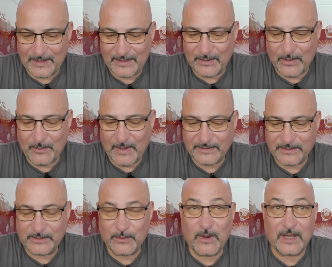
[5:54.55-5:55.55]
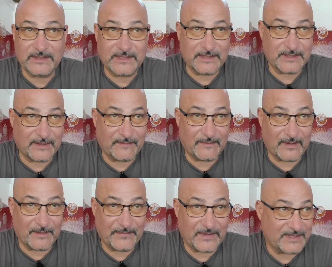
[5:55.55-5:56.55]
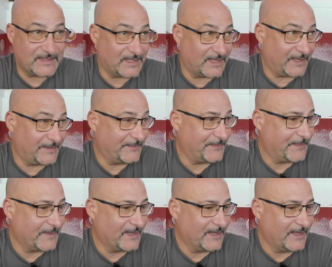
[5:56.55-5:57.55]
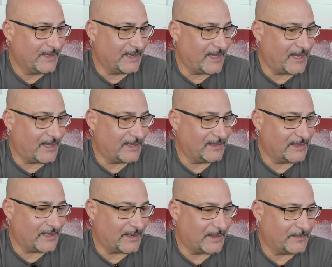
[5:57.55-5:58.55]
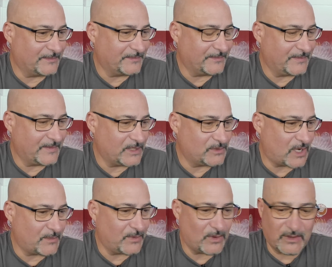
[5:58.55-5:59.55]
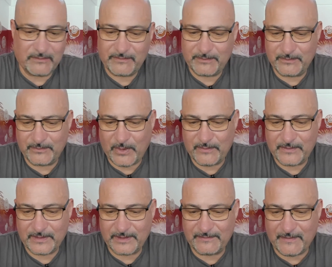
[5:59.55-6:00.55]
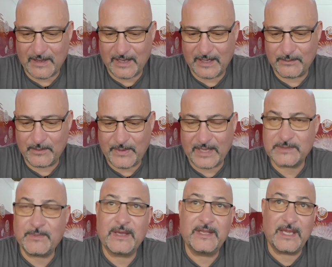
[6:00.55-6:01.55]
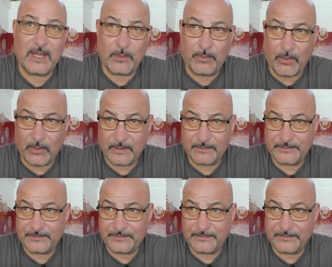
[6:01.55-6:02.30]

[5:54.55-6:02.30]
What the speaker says: you know, about the nuances of this city. And they dropped me off perfectly fine. We passed by the airport,